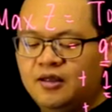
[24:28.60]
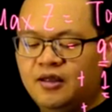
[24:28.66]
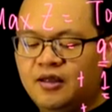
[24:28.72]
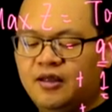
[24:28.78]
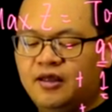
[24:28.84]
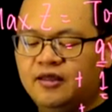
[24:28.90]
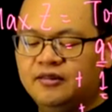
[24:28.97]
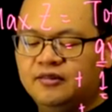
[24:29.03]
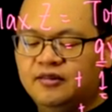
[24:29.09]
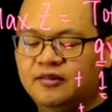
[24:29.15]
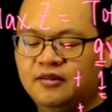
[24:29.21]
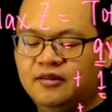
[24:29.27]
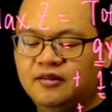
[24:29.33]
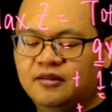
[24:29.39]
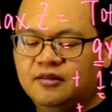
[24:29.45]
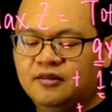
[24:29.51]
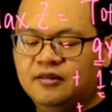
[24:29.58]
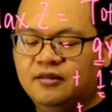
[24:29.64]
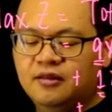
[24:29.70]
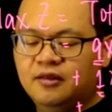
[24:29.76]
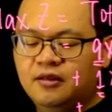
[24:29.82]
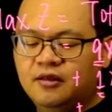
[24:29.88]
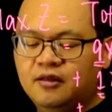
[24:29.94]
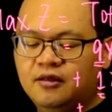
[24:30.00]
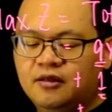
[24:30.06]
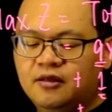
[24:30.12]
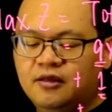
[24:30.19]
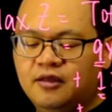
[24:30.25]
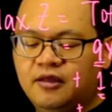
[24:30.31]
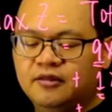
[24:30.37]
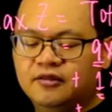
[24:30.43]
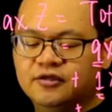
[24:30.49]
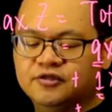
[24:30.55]
and
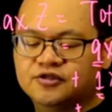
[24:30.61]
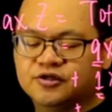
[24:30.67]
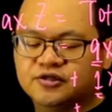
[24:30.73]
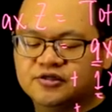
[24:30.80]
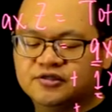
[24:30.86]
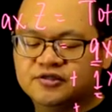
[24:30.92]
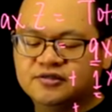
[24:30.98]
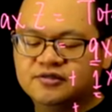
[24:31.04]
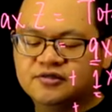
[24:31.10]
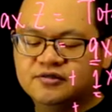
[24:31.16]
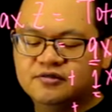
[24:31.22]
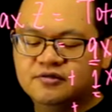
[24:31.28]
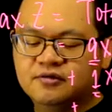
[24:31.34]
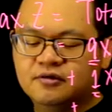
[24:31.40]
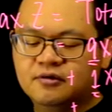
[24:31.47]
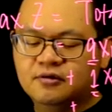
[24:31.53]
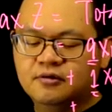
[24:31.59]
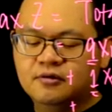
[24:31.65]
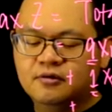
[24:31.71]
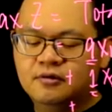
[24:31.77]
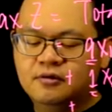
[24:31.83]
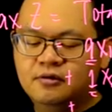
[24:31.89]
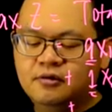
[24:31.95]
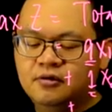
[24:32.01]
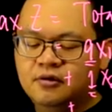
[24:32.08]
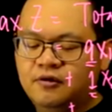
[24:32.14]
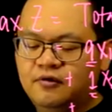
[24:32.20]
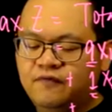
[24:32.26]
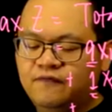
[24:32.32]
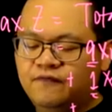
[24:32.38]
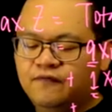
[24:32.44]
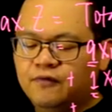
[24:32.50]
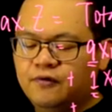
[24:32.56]
integers
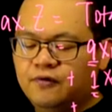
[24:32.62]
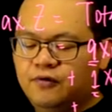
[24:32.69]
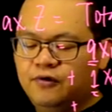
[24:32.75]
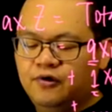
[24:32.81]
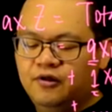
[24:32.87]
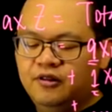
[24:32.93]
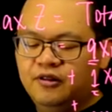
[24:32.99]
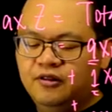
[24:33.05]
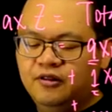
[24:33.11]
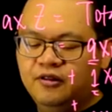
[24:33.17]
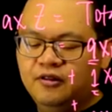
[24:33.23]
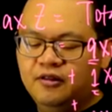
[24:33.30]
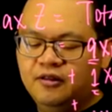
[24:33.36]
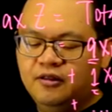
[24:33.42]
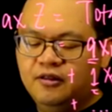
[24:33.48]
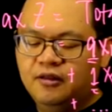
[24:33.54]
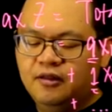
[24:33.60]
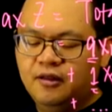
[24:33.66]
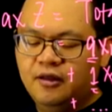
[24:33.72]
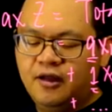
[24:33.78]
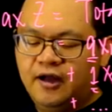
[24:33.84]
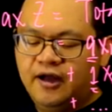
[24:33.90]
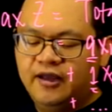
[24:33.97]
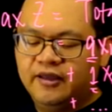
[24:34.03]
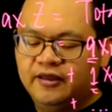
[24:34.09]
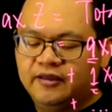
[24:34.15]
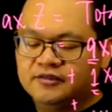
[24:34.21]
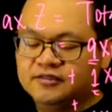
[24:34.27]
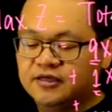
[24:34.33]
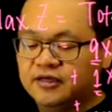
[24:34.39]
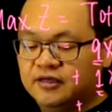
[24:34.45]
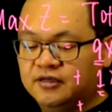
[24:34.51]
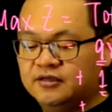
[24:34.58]
for all I and
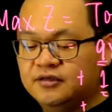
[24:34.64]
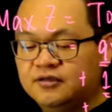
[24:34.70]
j.